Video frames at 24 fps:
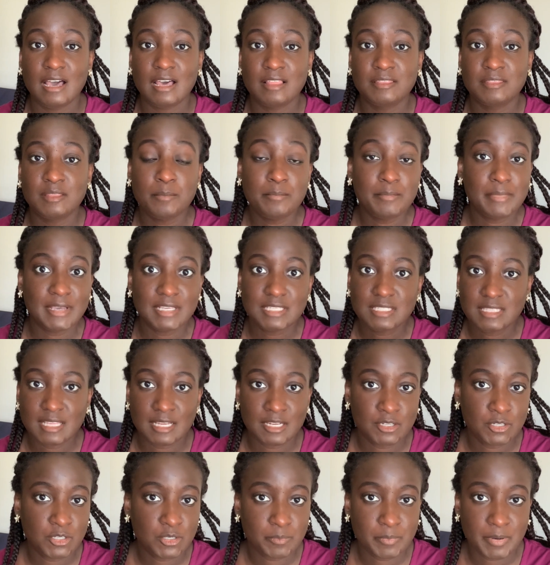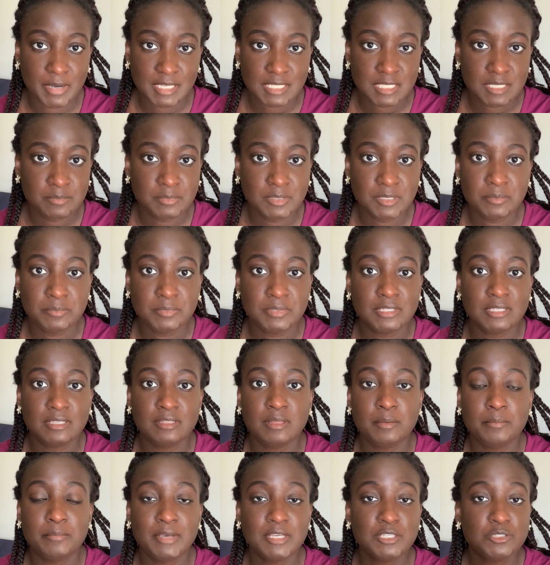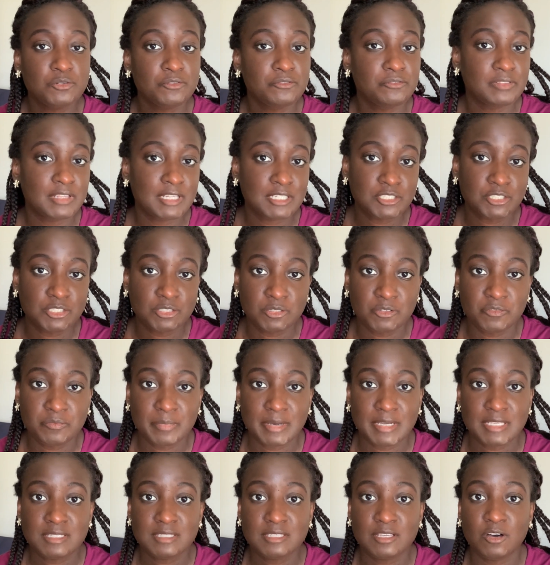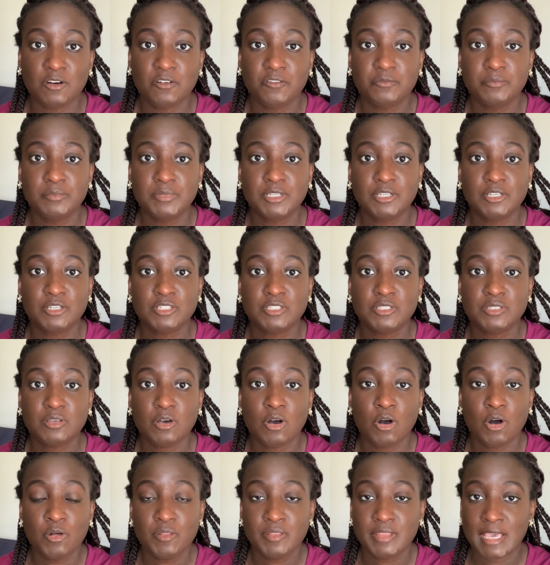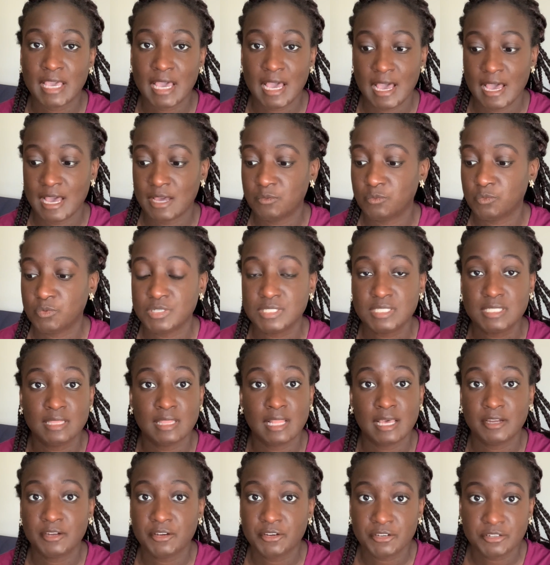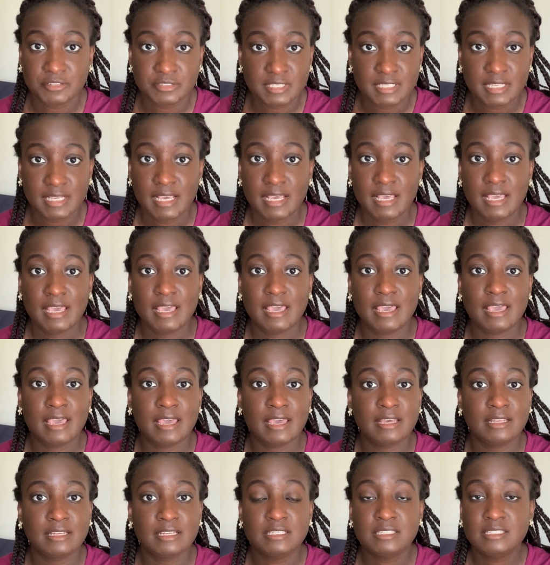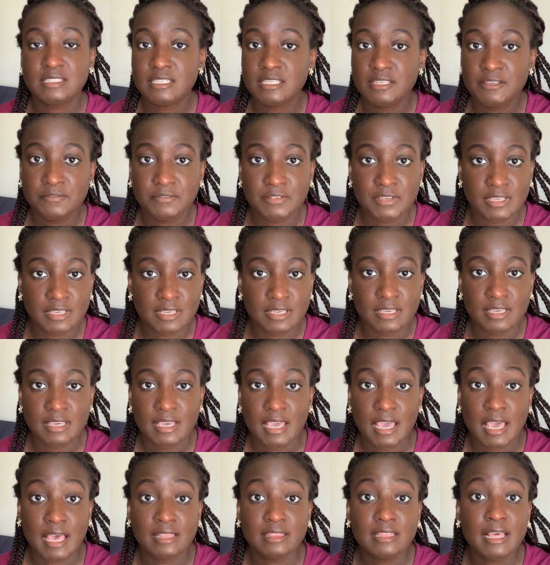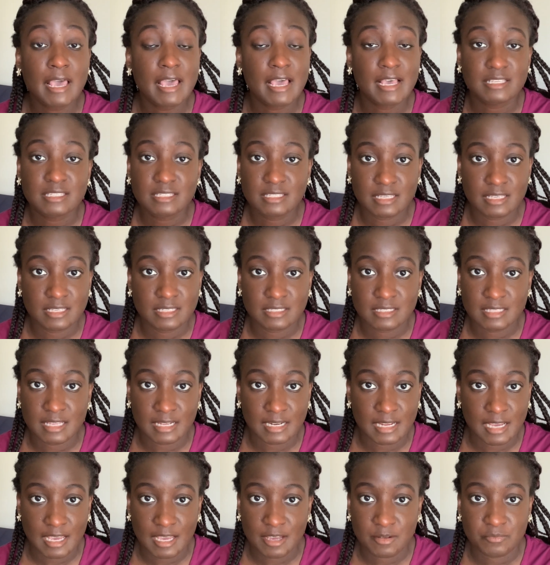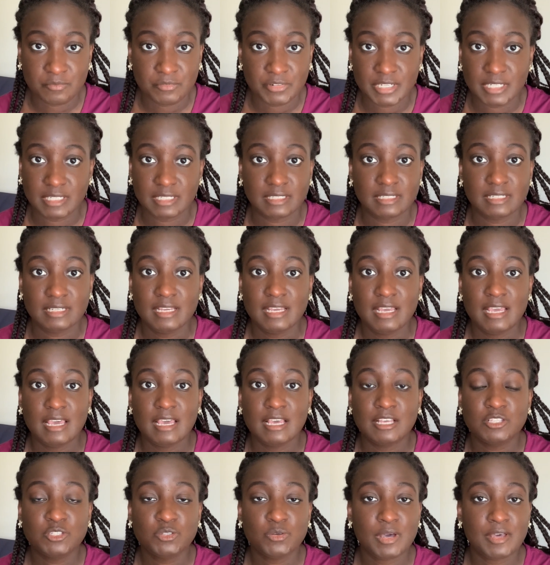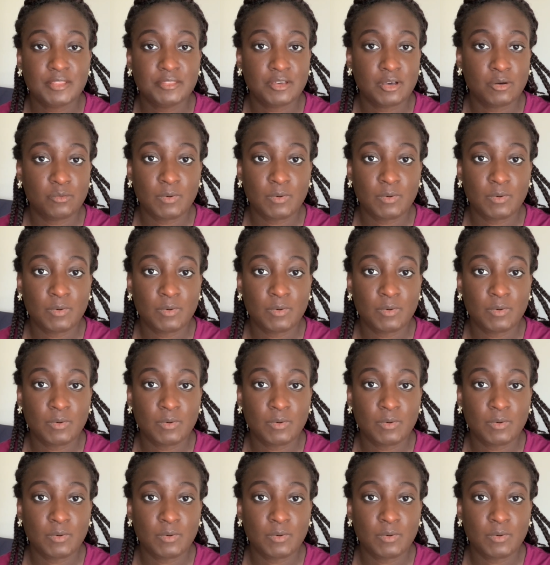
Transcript: the best that it could possibly be, the best reflection of myself, because all they had was letters and a CV and the essays that I had written. And so I thought,